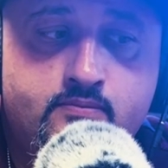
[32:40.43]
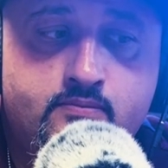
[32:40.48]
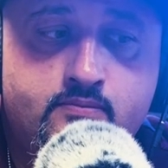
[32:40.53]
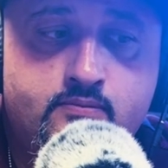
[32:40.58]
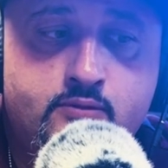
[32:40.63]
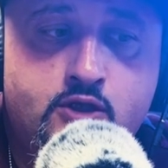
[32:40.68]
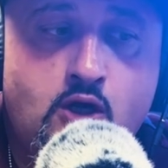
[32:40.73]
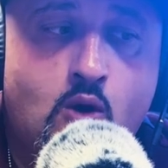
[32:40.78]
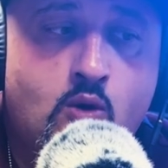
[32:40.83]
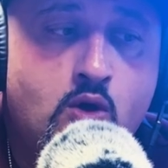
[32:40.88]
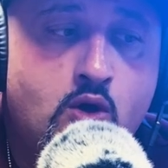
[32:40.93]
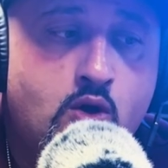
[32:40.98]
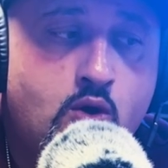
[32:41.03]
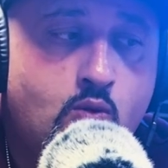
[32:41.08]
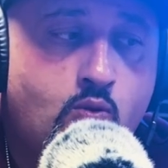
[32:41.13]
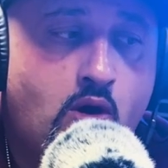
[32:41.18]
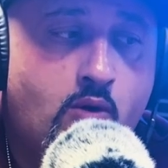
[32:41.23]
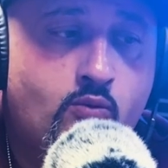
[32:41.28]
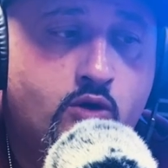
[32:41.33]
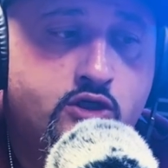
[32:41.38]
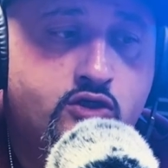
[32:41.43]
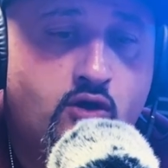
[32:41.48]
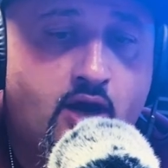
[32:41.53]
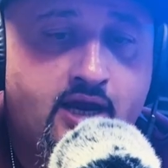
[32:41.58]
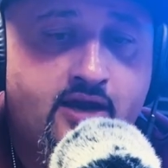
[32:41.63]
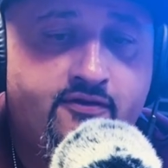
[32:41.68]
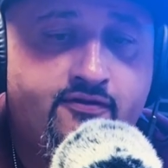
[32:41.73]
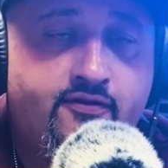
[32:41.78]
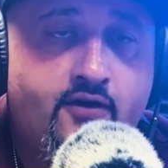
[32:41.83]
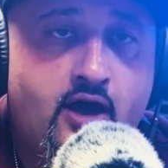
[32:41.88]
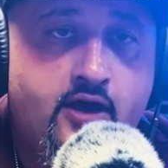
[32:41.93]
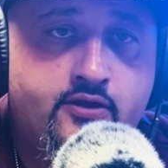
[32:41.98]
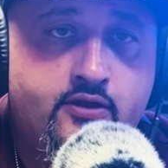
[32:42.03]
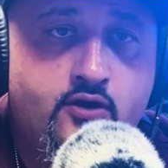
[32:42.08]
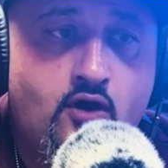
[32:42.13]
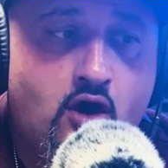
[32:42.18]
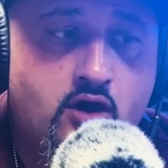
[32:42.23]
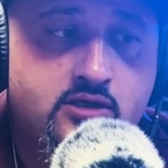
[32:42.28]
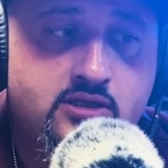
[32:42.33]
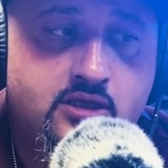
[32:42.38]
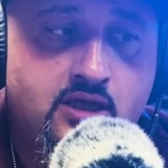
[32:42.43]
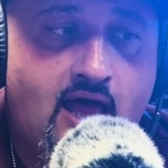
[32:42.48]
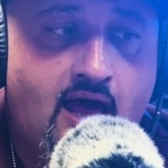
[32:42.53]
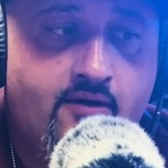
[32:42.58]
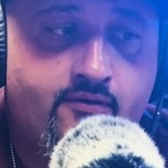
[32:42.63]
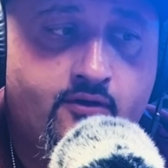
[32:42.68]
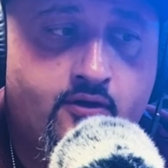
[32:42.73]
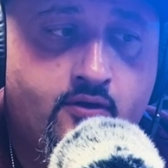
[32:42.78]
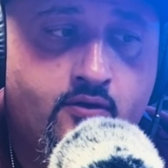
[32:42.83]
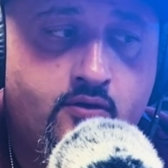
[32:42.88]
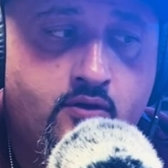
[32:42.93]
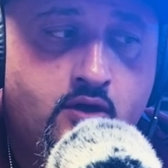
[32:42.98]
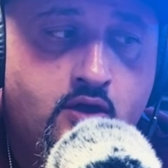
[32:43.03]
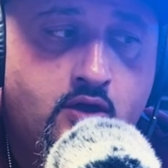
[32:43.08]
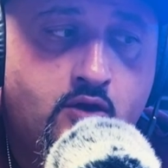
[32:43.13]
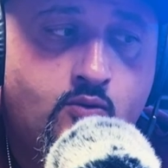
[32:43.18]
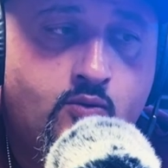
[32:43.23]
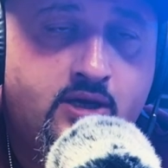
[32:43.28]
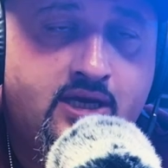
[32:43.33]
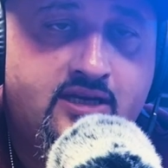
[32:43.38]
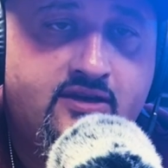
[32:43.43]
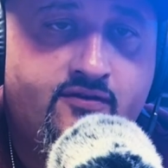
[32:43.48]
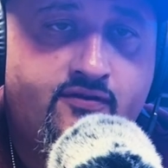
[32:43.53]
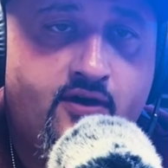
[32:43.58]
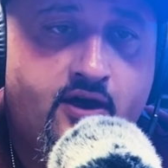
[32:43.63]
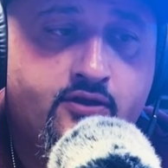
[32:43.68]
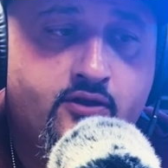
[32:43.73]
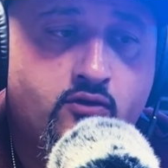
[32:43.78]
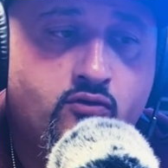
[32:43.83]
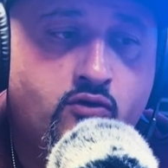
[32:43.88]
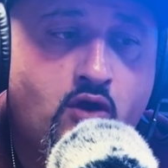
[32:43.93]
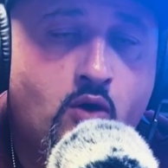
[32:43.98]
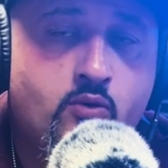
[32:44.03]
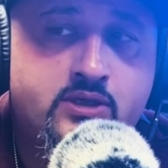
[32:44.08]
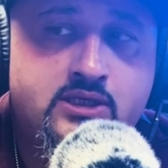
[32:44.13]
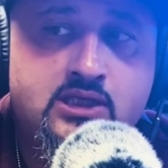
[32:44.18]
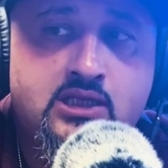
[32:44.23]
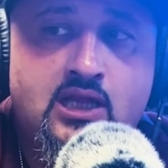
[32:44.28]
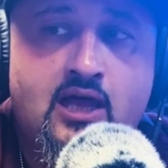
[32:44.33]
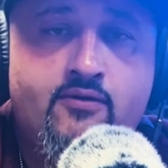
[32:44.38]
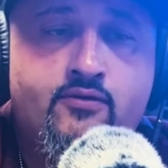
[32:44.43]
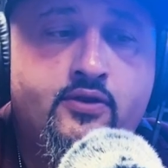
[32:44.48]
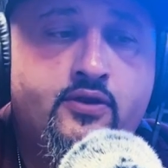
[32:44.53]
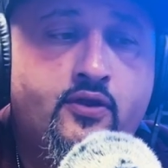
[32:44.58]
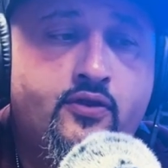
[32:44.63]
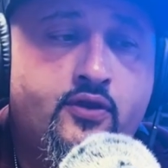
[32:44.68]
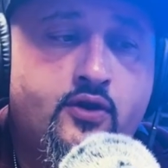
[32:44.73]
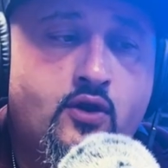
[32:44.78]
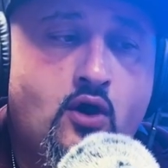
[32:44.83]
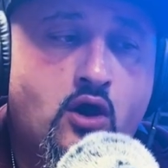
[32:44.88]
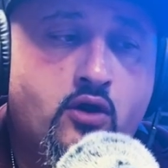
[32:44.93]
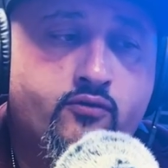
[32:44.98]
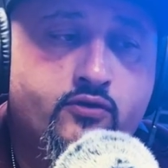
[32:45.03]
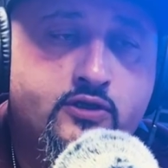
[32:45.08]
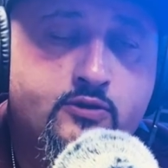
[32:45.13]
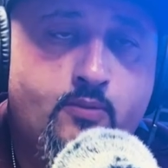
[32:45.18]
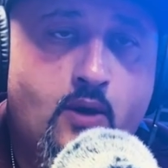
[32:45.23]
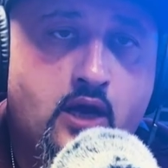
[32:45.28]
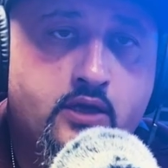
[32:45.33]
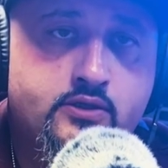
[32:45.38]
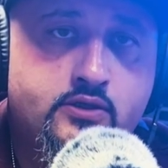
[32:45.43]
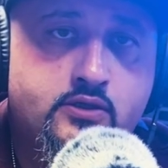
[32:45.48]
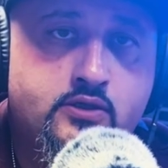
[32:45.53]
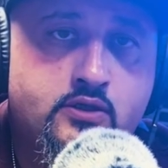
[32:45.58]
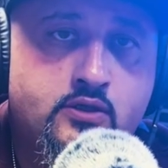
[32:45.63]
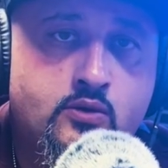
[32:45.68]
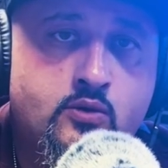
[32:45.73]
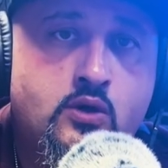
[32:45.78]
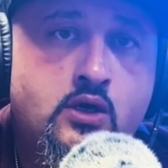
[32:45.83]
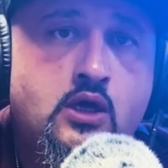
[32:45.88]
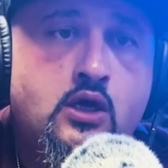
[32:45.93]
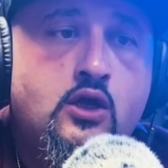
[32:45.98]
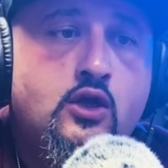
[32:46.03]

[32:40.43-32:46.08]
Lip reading: So when we're trying to find the dog's level, we need to find the lowest level that the dog responds to.